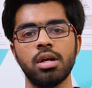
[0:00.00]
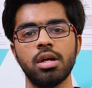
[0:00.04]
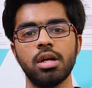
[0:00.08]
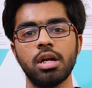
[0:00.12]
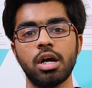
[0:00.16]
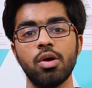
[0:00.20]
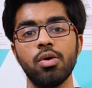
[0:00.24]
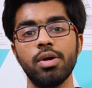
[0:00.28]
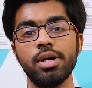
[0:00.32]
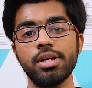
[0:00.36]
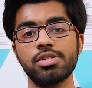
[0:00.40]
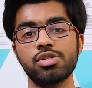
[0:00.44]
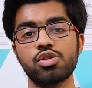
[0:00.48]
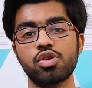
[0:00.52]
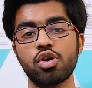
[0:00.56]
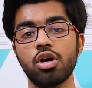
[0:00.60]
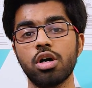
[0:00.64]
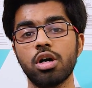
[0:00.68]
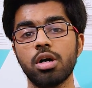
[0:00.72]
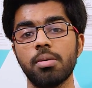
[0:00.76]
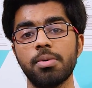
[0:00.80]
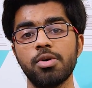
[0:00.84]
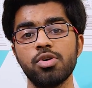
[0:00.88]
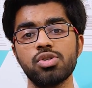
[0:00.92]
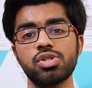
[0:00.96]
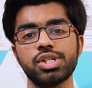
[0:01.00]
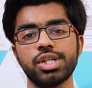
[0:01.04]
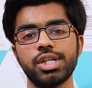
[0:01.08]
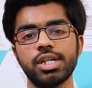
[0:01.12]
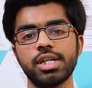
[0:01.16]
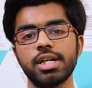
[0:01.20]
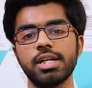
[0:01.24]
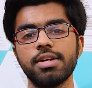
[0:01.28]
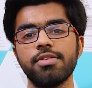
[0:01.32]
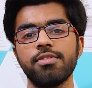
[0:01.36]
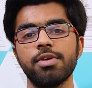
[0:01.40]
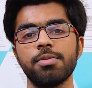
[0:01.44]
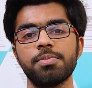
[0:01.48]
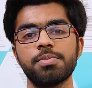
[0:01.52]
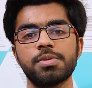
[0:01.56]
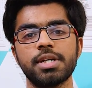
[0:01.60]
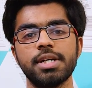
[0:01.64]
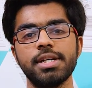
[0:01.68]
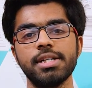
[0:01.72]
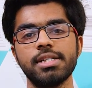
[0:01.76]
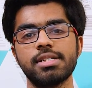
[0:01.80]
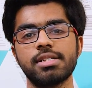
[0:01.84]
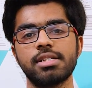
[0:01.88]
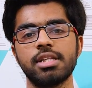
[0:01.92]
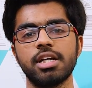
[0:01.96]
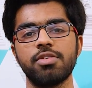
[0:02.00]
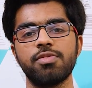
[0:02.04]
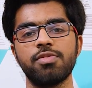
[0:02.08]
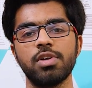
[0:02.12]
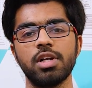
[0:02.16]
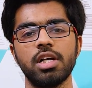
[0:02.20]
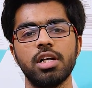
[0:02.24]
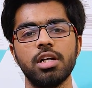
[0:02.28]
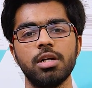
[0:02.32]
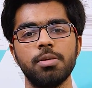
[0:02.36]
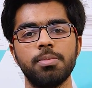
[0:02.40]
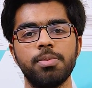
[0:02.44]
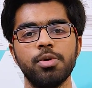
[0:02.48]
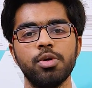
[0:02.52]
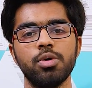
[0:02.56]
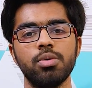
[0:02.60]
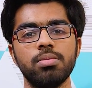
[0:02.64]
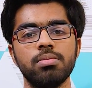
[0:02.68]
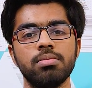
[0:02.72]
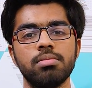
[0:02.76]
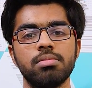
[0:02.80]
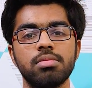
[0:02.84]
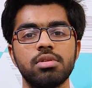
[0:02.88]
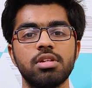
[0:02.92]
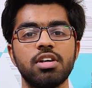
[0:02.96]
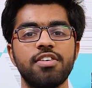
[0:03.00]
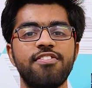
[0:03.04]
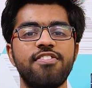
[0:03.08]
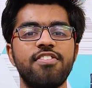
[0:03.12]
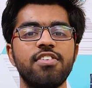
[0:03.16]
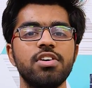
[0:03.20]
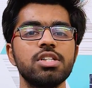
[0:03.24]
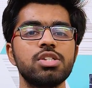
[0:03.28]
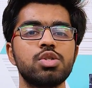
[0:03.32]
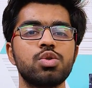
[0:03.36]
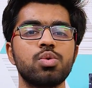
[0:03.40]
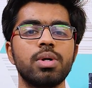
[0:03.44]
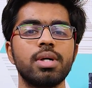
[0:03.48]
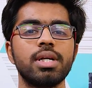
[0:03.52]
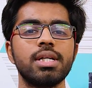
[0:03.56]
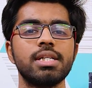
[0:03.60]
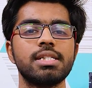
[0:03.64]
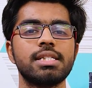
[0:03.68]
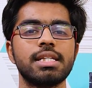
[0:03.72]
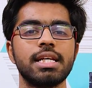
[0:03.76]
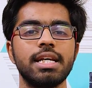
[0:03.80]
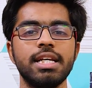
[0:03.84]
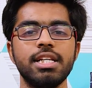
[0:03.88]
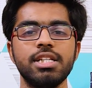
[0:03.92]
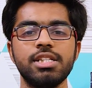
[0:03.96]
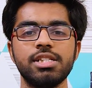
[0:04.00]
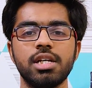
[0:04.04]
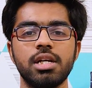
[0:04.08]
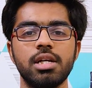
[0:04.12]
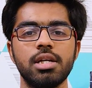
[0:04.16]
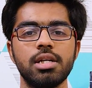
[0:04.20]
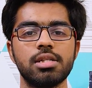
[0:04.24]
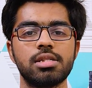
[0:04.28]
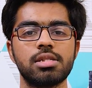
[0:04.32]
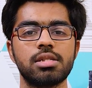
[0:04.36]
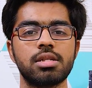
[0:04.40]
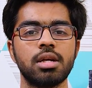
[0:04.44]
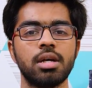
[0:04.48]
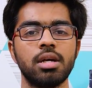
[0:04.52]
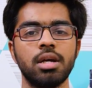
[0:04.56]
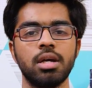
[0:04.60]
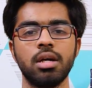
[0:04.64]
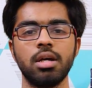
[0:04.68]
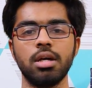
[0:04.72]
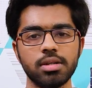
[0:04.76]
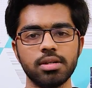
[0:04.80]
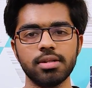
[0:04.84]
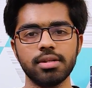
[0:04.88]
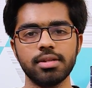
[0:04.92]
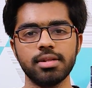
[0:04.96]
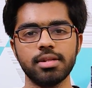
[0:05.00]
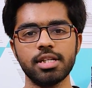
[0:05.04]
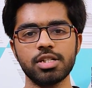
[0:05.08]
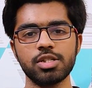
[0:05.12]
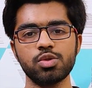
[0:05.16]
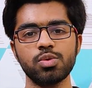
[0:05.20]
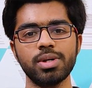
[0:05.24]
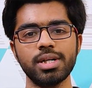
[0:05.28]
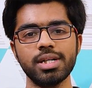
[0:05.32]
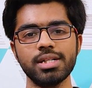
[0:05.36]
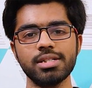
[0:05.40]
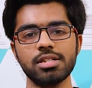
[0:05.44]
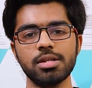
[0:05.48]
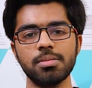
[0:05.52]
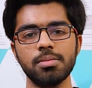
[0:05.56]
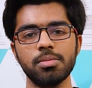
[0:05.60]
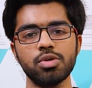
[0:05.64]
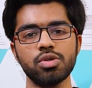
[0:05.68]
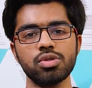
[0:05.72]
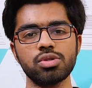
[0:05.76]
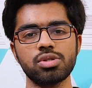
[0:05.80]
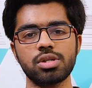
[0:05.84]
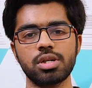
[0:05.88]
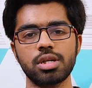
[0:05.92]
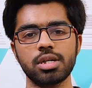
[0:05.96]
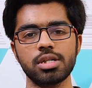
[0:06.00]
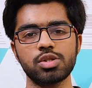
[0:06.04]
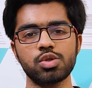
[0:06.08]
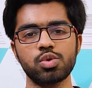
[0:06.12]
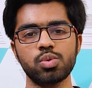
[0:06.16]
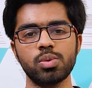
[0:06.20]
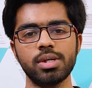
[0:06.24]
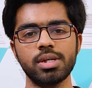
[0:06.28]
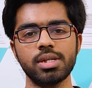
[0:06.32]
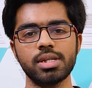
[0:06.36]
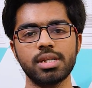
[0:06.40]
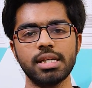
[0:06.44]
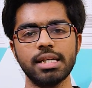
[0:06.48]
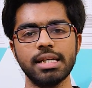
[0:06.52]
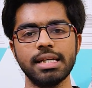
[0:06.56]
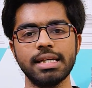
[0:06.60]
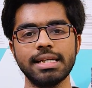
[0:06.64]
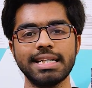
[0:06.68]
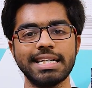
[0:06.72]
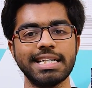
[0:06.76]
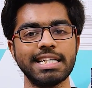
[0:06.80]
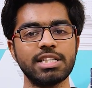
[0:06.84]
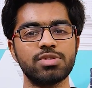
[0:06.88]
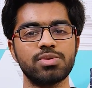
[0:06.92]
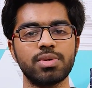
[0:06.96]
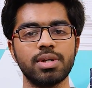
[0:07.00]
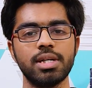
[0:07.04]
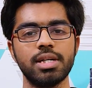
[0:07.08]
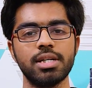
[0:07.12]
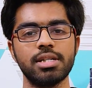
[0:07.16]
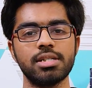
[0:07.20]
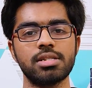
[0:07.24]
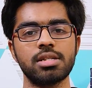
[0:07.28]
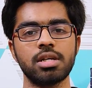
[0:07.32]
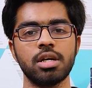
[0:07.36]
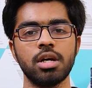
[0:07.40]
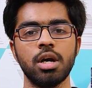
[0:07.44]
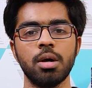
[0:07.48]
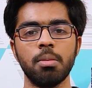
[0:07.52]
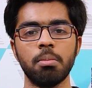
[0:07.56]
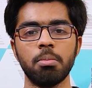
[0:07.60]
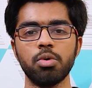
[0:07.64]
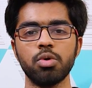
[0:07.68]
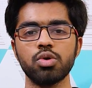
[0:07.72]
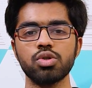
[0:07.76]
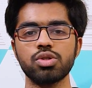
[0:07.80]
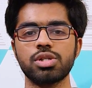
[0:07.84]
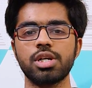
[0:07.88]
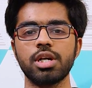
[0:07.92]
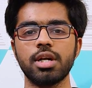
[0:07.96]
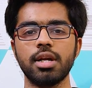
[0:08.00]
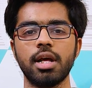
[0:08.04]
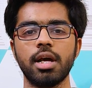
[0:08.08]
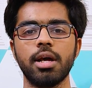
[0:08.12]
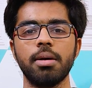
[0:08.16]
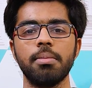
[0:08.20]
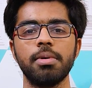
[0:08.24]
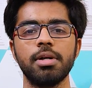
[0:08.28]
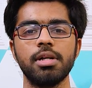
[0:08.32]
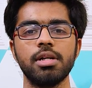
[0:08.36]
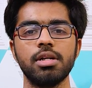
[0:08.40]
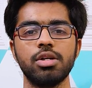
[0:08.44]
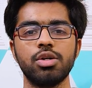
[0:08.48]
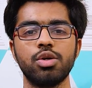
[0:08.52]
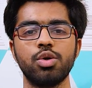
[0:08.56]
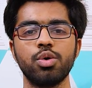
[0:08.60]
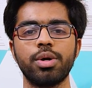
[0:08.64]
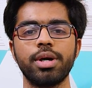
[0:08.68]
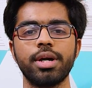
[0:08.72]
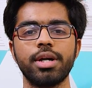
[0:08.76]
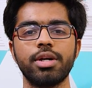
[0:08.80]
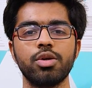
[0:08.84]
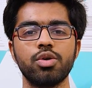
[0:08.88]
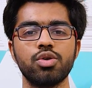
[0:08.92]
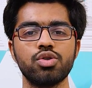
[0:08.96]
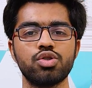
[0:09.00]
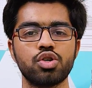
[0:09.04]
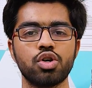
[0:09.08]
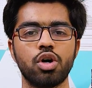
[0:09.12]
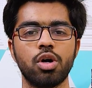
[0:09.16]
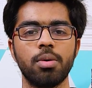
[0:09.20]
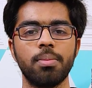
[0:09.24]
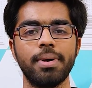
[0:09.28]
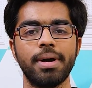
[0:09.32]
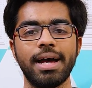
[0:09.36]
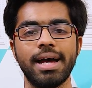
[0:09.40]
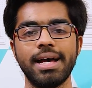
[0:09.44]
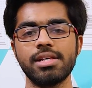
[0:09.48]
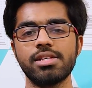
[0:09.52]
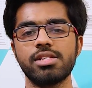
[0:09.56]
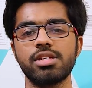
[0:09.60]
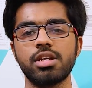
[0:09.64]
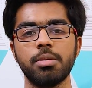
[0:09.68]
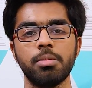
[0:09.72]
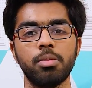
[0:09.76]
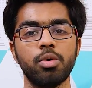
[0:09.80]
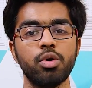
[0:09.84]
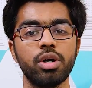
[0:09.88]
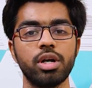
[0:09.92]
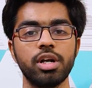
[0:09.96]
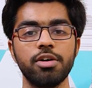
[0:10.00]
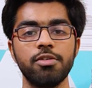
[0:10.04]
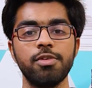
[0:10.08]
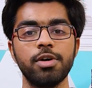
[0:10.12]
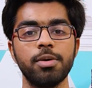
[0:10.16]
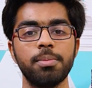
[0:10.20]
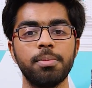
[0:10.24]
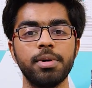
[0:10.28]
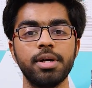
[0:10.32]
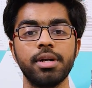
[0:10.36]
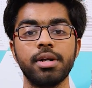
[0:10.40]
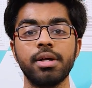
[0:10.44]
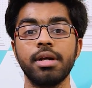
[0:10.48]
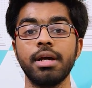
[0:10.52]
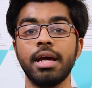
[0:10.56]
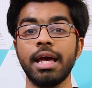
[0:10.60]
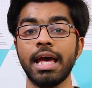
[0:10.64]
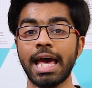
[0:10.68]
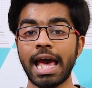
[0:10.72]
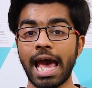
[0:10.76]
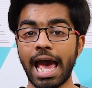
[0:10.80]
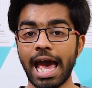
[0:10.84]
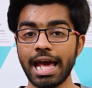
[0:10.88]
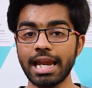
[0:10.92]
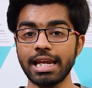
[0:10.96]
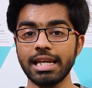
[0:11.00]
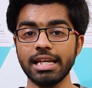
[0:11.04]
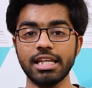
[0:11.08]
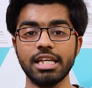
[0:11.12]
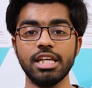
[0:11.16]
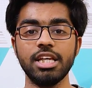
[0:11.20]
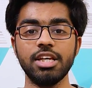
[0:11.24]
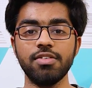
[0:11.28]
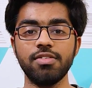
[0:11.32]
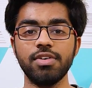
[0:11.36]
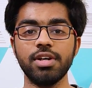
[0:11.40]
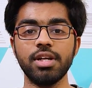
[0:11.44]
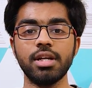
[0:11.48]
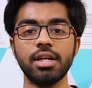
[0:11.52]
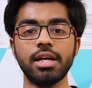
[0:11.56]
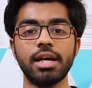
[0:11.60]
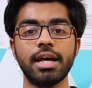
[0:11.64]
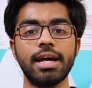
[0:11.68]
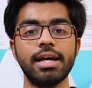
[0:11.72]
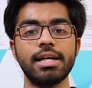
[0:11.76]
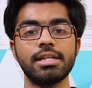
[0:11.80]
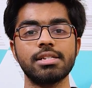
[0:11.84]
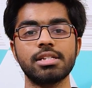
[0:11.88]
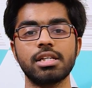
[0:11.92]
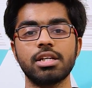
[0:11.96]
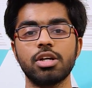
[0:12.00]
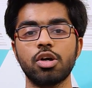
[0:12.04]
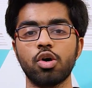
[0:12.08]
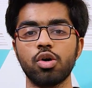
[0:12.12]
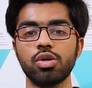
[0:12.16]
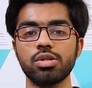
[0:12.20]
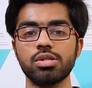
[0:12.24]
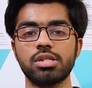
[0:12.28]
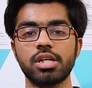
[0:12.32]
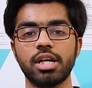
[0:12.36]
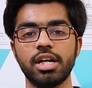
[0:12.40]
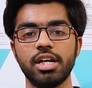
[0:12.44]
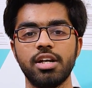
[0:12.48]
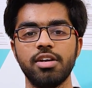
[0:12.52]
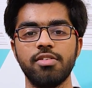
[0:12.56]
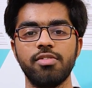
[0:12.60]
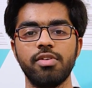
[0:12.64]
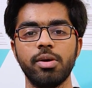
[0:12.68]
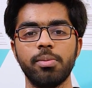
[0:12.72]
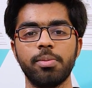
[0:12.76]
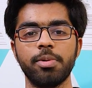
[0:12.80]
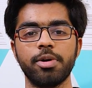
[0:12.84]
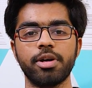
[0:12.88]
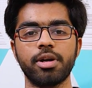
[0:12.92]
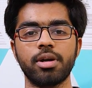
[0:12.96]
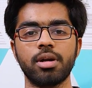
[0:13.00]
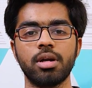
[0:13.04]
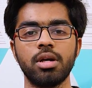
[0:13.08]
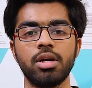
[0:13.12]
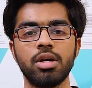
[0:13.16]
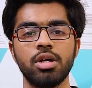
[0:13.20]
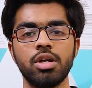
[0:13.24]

Now let's talk about certain websites that will help you. The first one is AngelList. This one is the most trustworthy as well as most reliable to get your job as remote developer and even as an on-site developer.